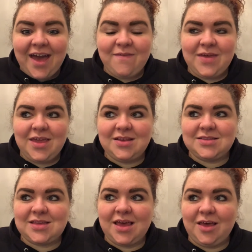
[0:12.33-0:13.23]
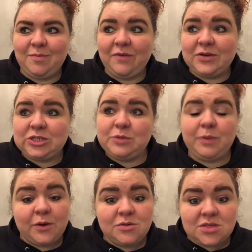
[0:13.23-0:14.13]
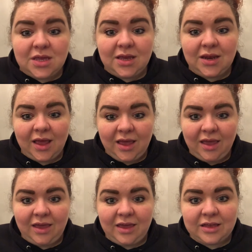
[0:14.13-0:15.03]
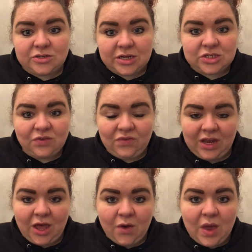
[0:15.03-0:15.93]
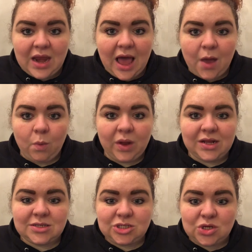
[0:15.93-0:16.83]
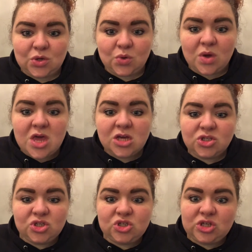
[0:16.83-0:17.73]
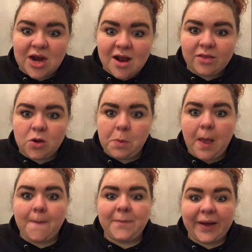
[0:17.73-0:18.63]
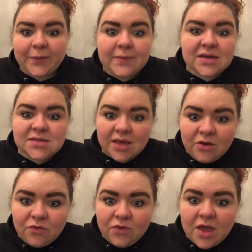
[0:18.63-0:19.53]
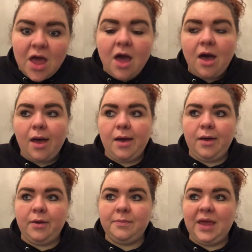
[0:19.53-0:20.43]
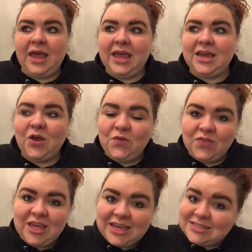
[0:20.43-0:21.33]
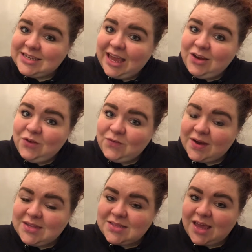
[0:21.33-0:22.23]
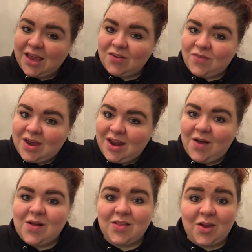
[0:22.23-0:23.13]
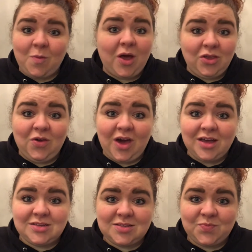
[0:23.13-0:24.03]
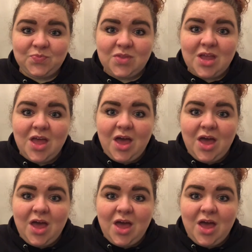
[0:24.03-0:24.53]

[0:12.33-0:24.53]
I haven't officially posted a introduction video, and I wanted to just share a little bit about myself and hopefully get to gain new friends and find out a lot about you guys.